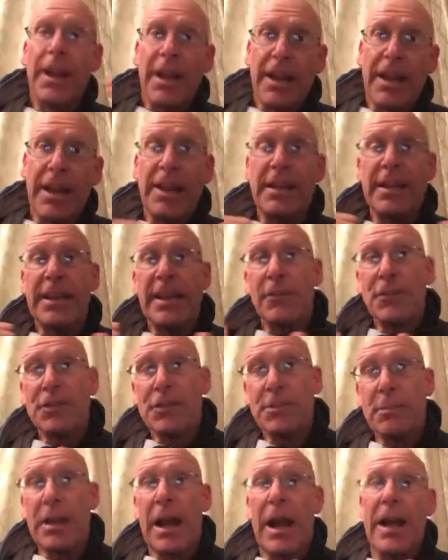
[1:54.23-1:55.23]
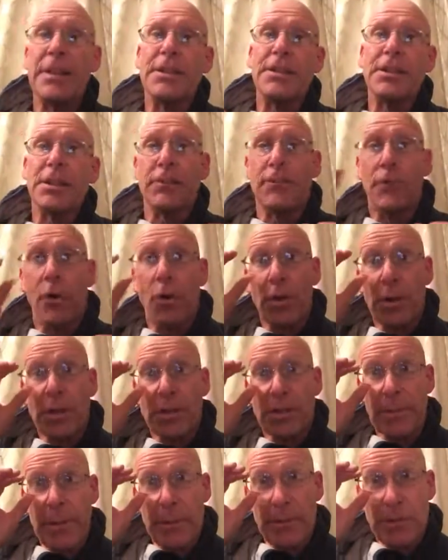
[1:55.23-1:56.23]
and kind of give you some guidance and
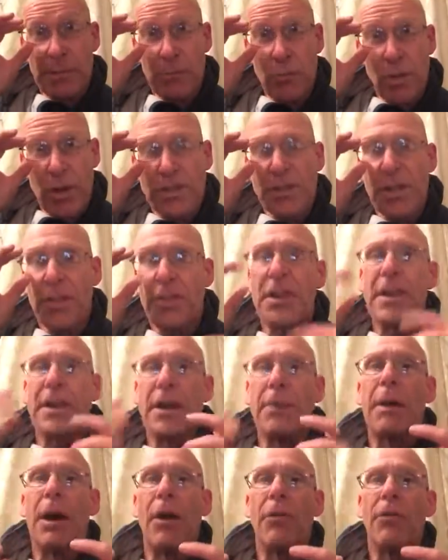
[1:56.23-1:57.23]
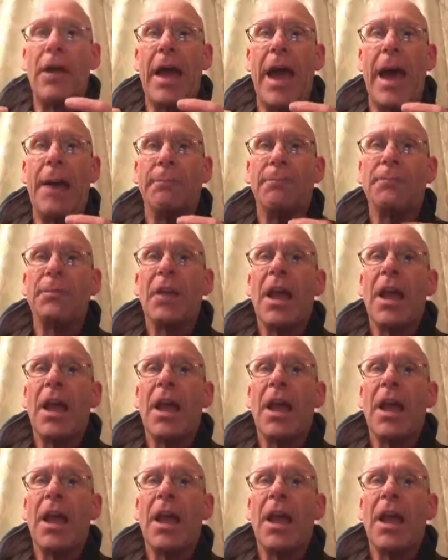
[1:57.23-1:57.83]
focus, maybe some ways to think about that.